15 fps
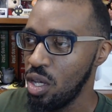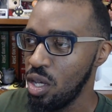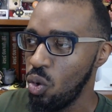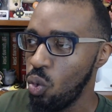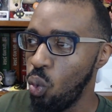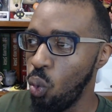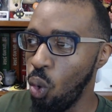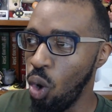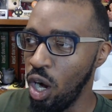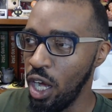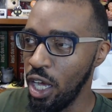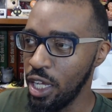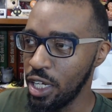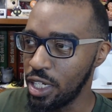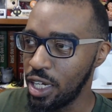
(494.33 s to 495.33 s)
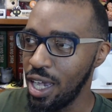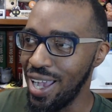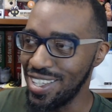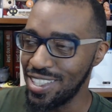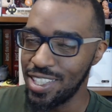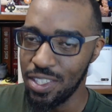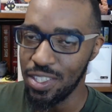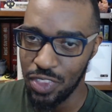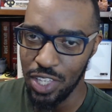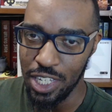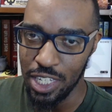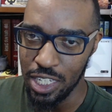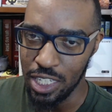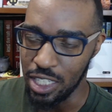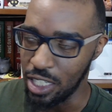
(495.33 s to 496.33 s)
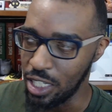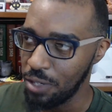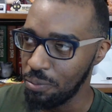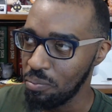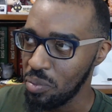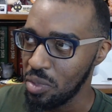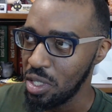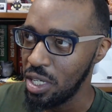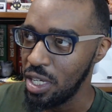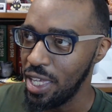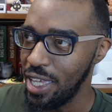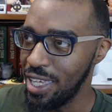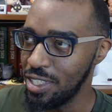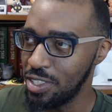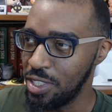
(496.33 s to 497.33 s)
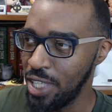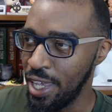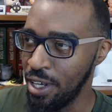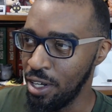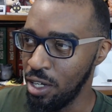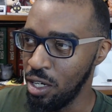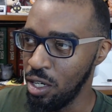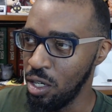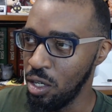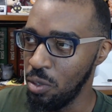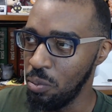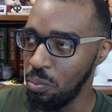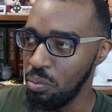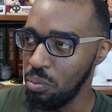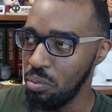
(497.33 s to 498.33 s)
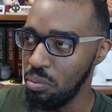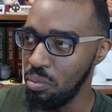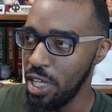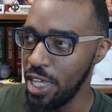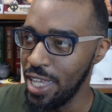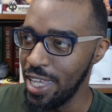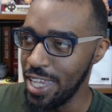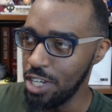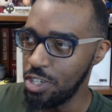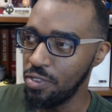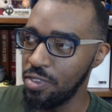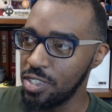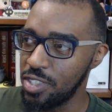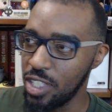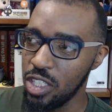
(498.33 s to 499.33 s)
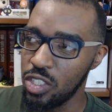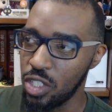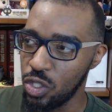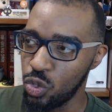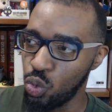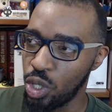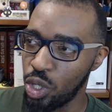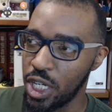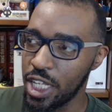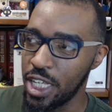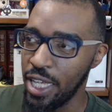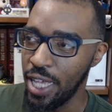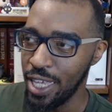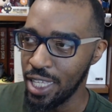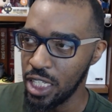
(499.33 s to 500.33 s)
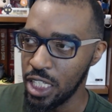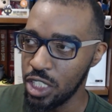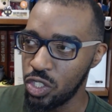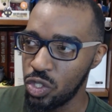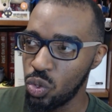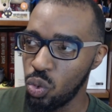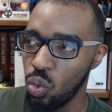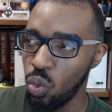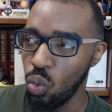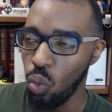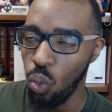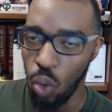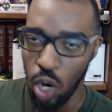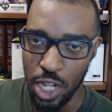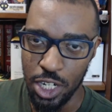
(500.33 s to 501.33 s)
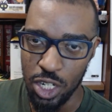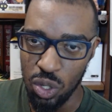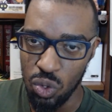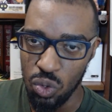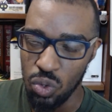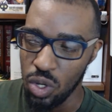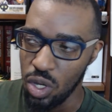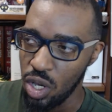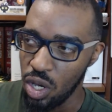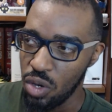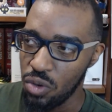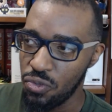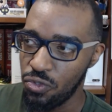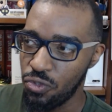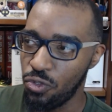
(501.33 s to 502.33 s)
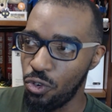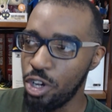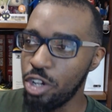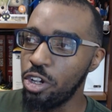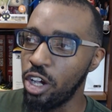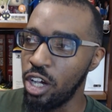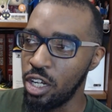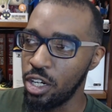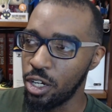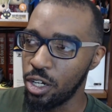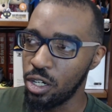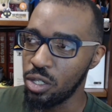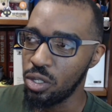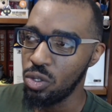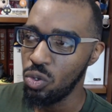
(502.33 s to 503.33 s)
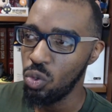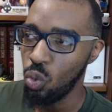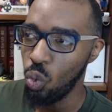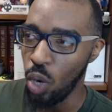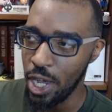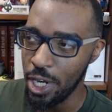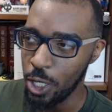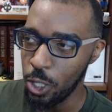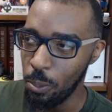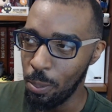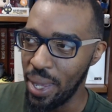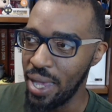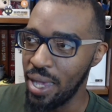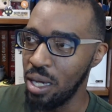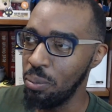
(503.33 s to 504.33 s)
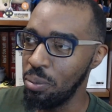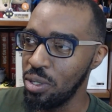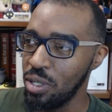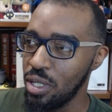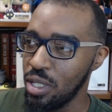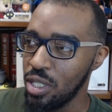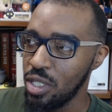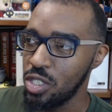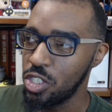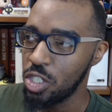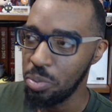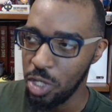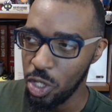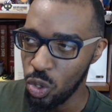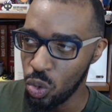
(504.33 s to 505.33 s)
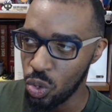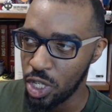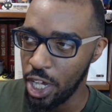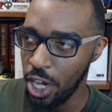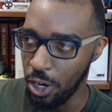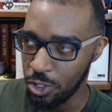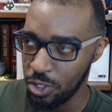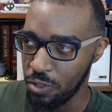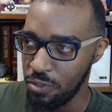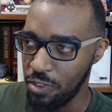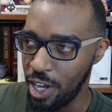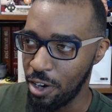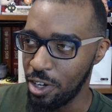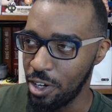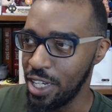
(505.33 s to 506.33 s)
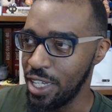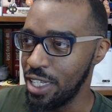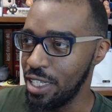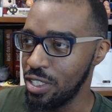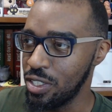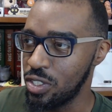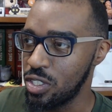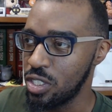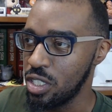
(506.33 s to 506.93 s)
one constant thing is that uh, in each of the seasons we're gonna get at least one new free gunner, one new map, some new character variants,